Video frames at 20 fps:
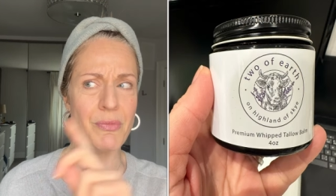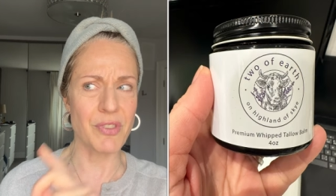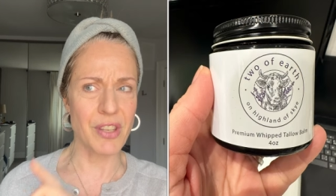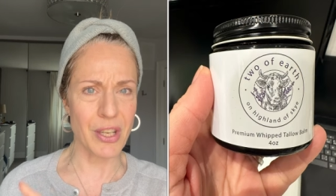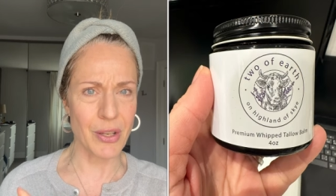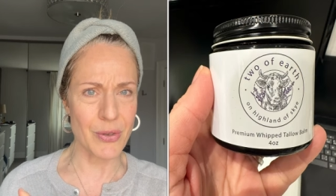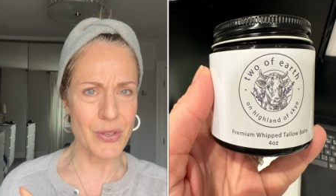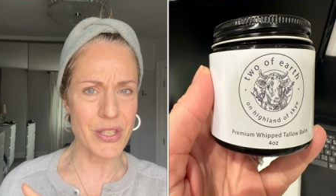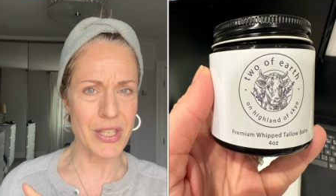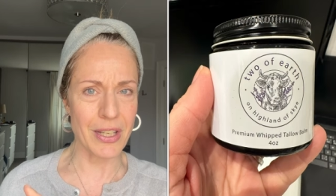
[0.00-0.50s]

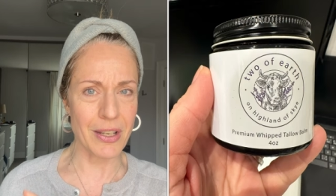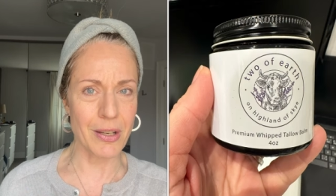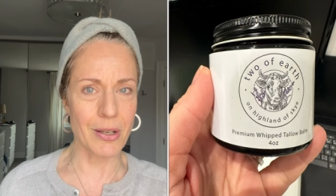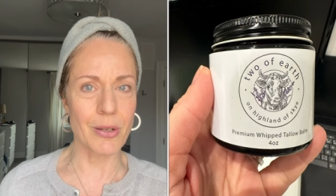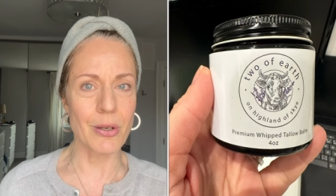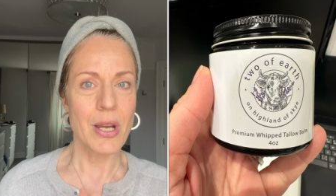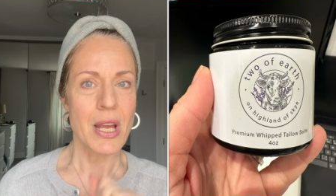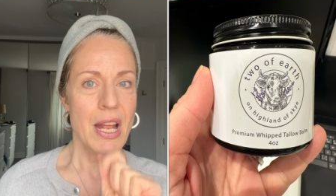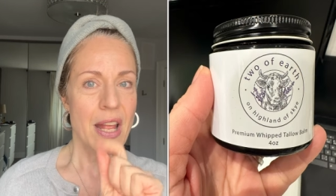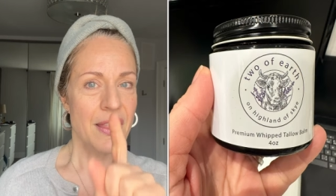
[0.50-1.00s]
videos
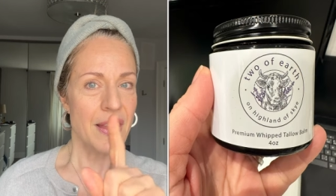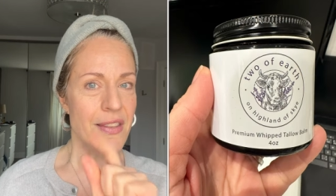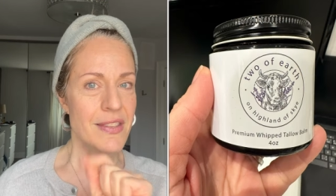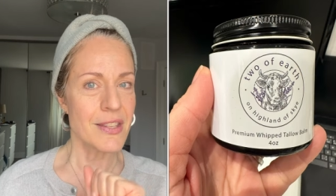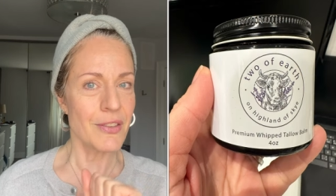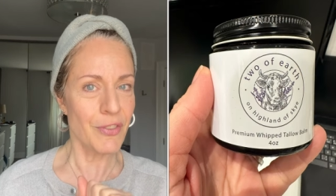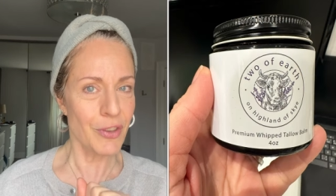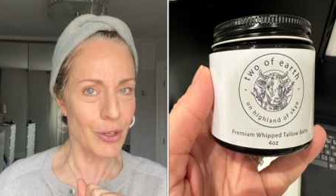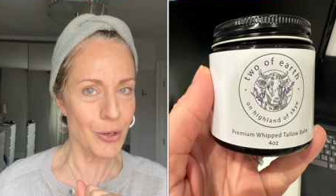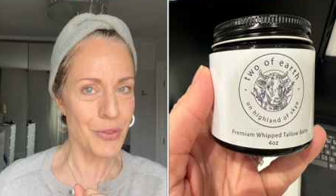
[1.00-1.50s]
ago. That's
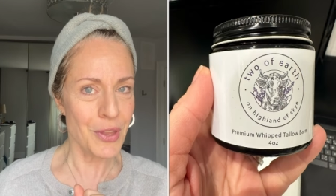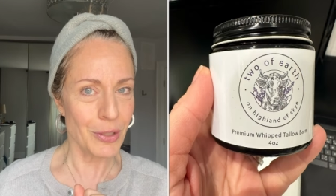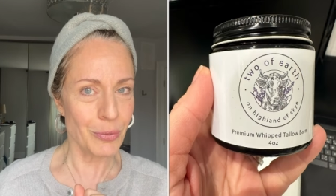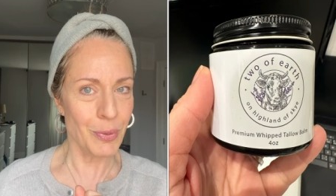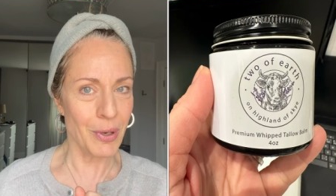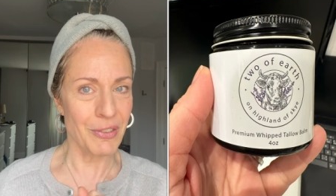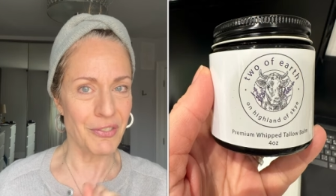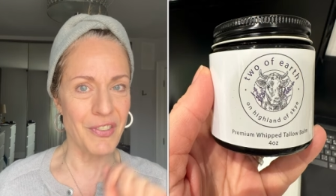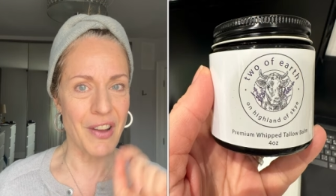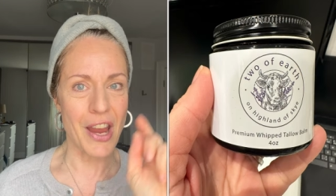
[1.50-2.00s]
the video that
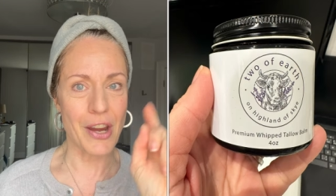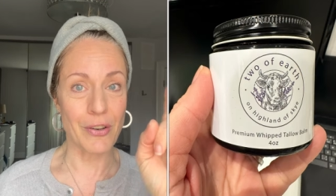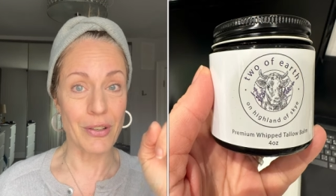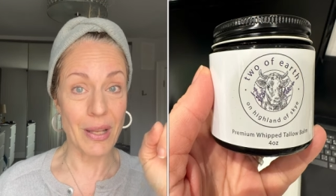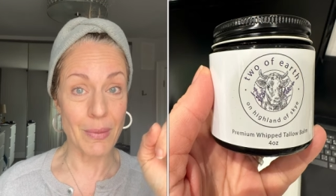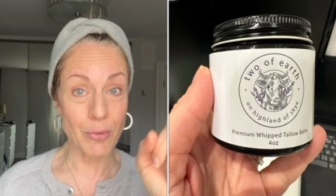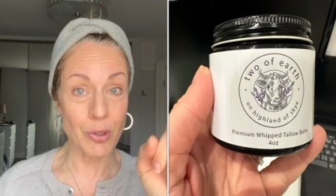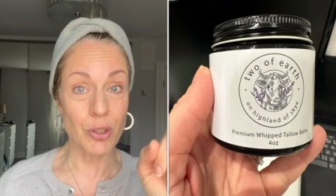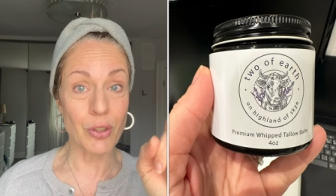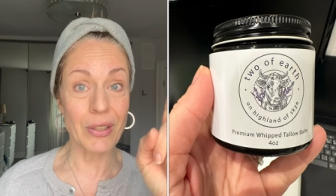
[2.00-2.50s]
went viral.
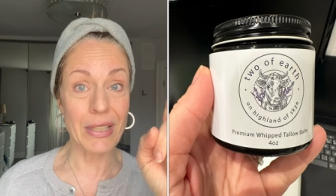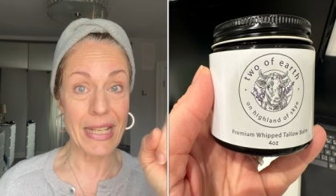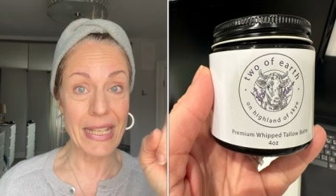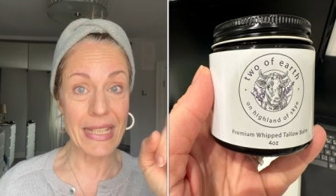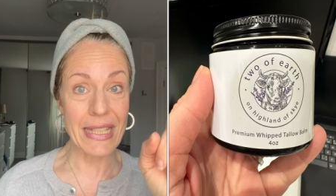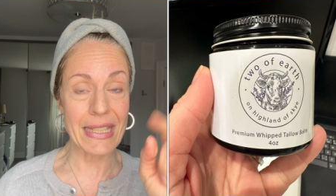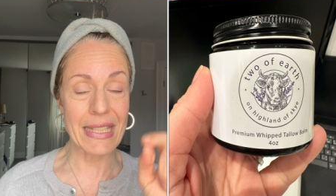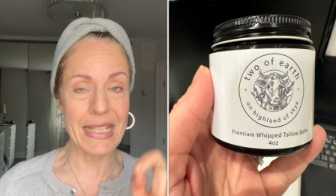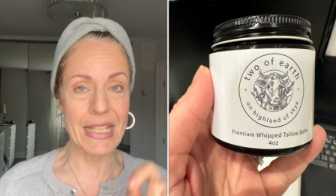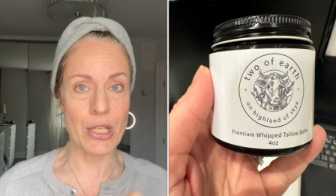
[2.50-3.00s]
I'm going to
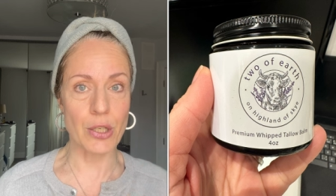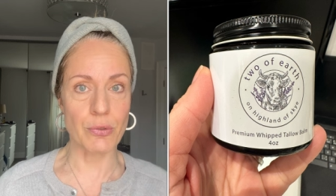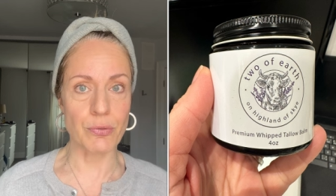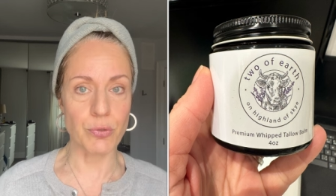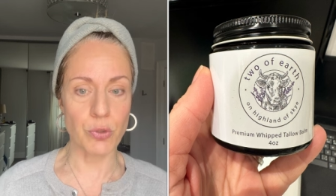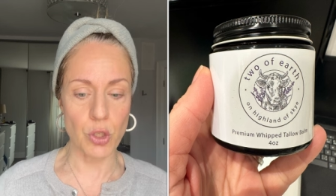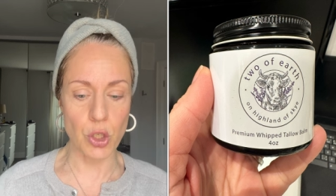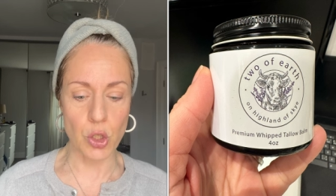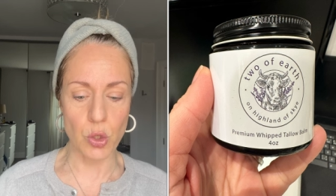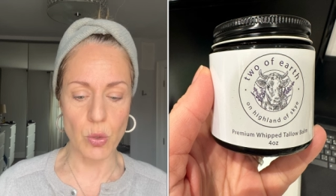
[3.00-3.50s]
link it here
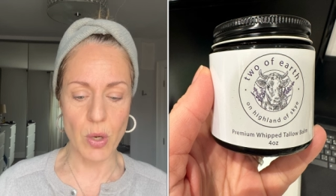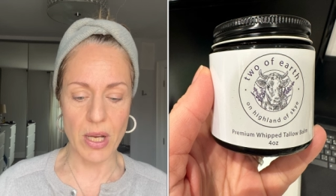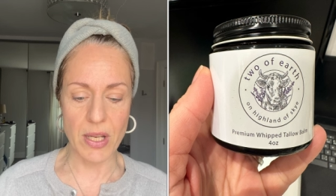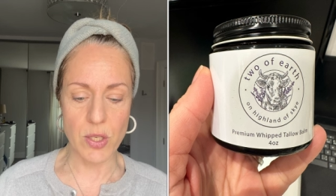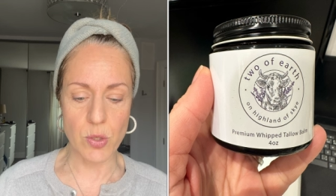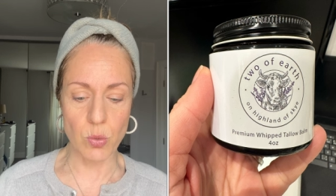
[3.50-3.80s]
for you as